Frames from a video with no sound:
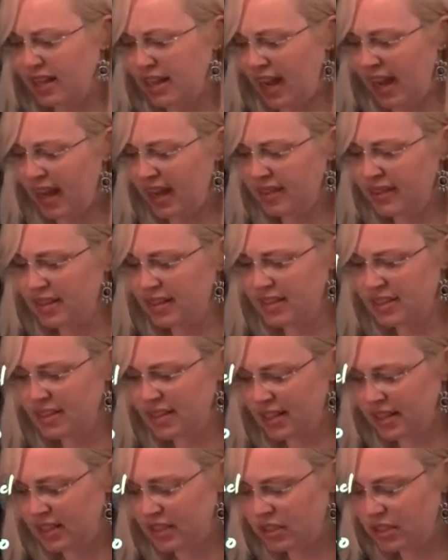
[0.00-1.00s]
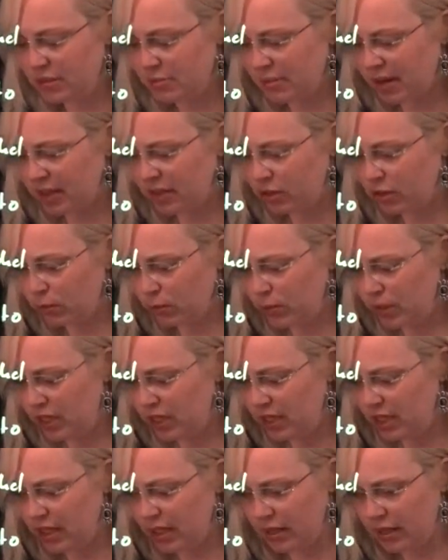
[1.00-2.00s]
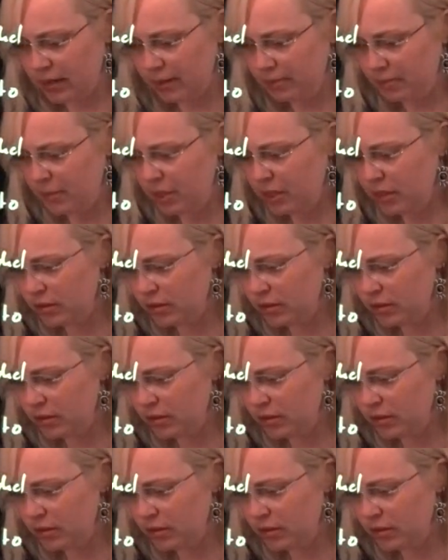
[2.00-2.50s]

add this into my 3M,